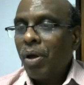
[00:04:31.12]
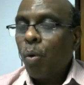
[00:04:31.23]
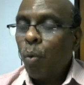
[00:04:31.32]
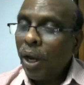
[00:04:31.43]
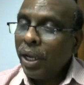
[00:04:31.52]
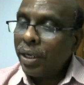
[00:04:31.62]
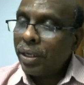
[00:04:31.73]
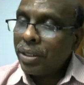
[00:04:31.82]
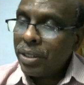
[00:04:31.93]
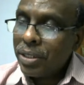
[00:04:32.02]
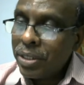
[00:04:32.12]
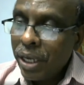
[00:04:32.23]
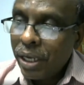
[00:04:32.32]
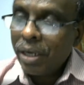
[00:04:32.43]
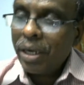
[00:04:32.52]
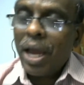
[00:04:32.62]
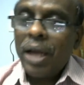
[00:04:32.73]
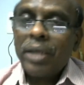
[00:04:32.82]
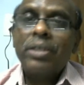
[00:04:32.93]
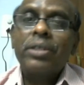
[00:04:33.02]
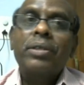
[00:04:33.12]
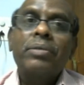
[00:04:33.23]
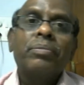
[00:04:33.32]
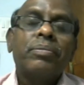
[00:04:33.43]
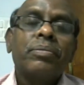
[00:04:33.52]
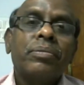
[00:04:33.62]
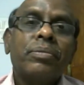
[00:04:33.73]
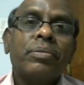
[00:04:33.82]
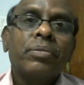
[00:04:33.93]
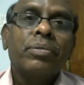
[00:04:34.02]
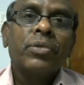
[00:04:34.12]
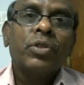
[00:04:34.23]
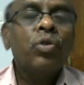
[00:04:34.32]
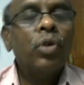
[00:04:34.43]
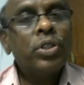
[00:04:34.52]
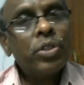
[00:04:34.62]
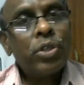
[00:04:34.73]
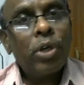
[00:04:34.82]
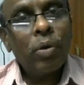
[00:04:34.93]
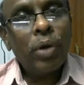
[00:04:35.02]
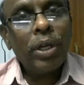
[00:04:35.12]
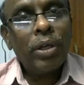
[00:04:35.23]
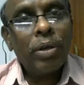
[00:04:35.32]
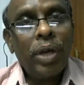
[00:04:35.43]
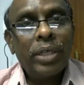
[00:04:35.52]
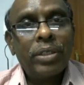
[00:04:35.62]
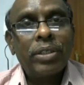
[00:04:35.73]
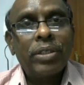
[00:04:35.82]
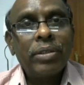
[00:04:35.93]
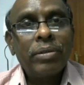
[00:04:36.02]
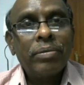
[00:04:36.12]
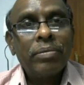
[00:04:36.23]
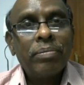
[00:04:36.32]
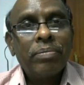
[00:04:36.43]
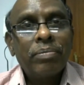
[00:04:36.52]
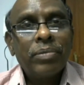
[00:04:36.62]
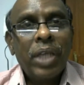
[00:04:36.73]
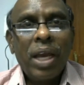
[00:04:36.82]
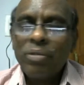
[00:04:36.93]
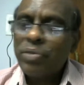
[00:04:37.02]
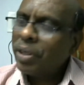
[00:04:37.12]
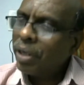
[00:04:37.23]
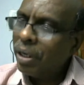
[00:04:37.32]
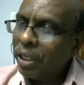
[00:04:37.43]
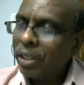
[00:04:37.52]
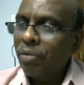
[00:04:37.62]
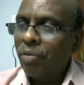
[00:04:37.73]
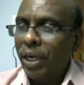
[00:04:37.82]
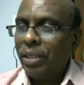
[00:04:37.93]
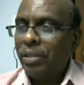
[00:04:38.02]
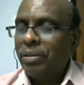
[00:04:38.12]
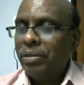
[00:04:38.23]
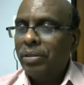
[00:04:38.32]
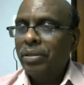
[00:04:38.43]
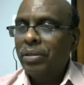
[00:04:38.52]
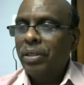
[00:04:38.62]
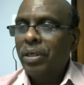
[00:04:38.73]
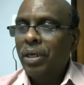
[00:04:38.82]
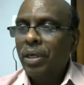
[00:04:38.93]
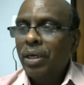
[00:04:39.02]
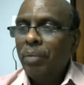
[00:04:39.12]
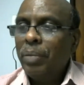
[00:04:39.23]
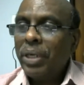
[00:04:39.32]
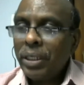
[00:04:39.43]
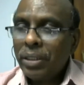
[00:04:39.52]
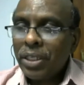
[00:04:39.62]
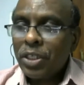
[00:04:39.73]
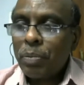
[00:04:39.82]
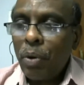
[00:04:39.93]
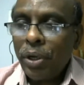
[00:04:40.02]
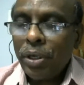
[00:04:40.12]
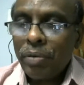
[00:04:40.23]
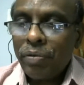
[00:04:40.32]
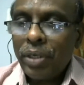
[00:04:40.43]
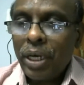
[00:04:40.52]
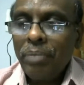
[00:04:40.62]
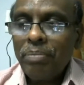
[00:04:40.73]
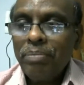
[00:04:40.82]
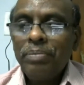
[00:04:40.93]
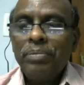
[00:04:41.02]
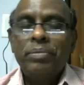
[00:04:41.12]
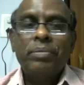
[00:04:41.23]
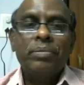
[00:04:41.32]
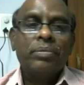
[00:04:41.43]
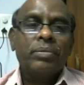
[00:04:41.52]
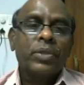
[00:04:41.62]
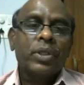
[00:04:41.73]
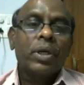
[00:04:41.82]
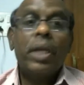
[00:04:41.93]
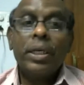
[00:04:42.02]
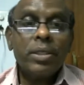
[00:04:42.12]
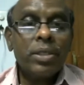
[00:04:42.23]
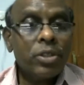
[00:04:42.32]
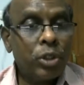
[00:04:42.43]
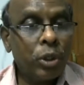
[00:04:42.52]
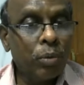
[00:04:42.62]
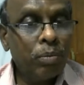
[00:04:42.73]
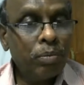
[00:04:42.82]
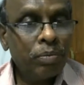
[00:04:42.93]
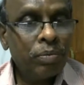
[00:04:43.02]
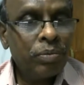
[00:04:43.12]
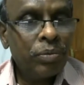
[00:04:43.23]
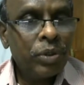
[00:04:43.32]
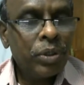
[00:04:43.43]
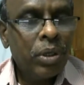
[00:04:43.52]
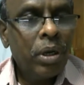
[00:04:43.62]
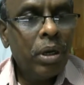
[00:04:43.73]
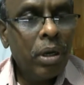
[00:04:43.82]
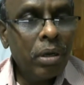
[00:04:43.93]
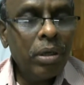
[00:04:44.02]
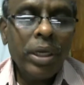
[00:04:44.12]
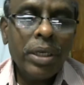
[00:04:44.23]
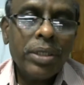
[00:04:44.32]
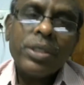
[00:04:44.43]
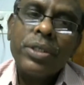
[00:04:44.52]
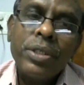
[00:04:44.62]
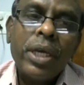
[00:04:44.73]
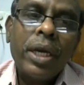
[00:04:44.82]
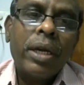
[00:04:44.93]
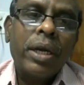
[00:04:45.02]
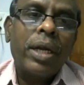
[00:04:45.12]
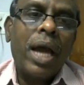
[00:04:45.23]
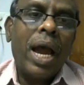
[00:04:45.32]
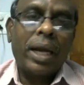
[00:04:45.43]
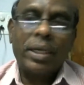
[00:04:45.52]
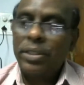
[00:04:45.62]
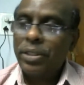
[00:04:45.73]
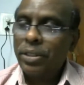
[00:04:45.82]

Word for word: Why it is a sacred act? We'll just look into it after a little while. But at this point of time, let us assume learning is a sacred act